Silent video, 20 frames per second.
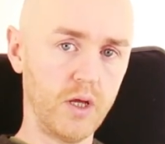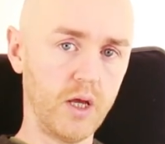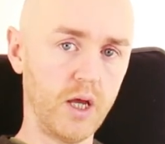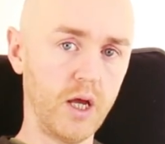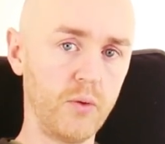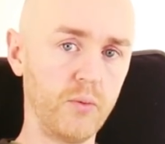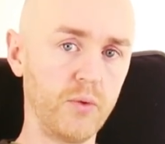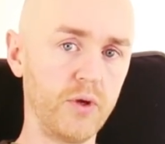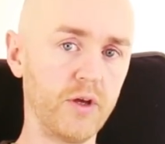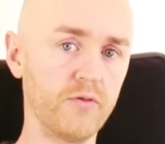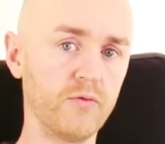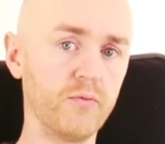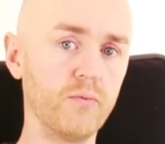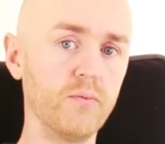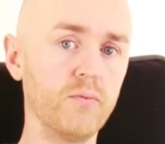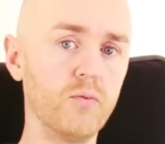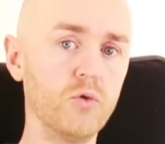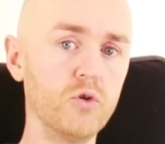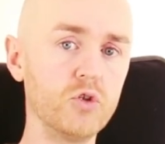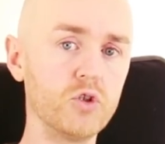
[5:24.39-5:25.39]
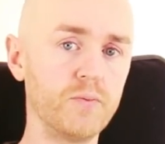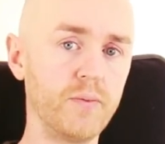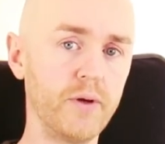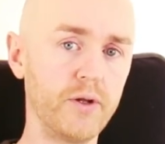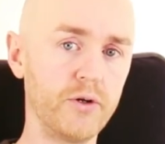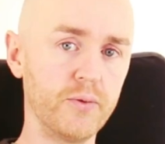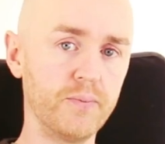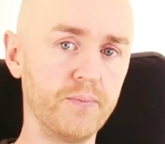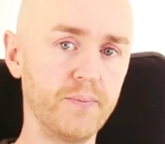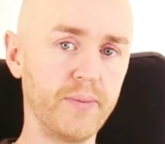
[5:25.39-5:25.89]
And we have much
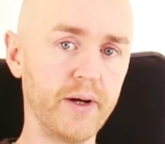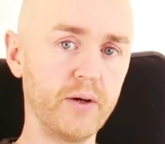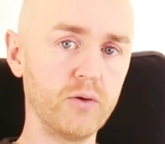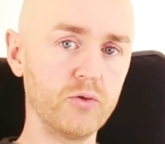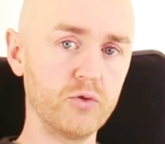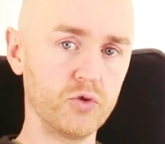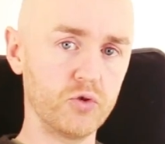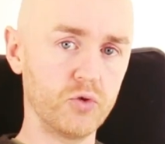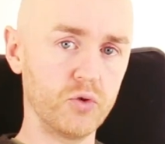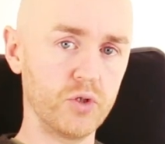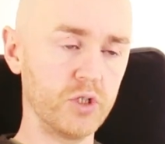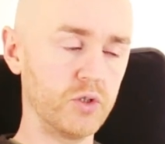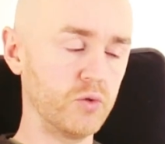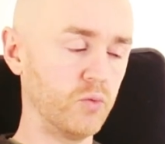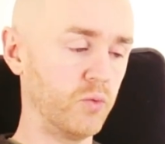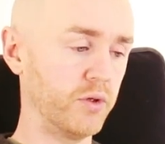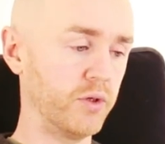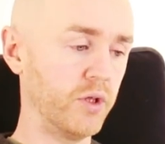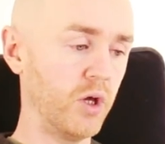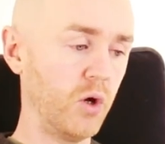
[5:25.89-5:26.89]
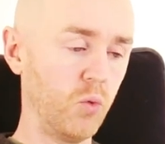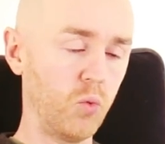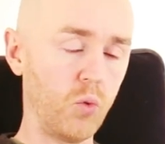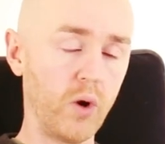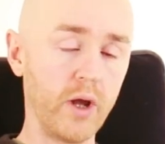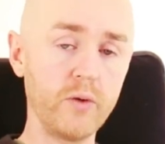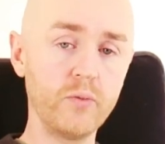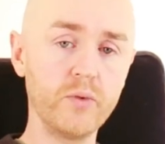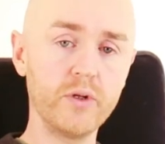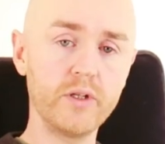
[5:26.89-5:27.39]
better boundaries with
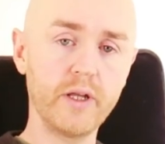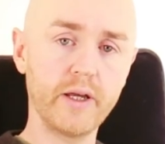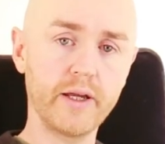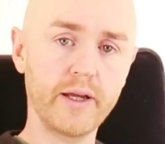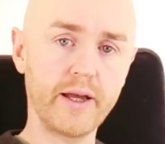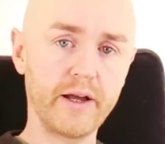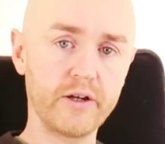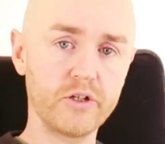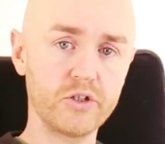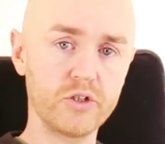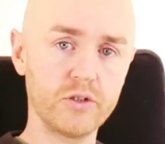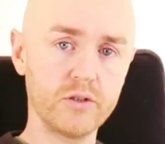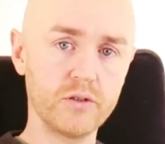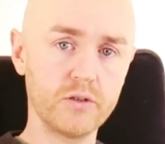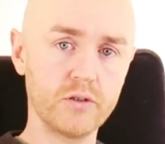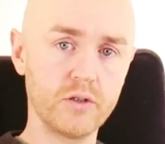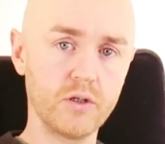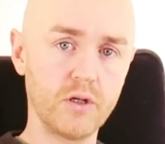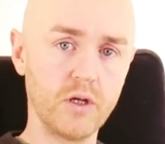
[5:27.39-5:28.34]
when we take action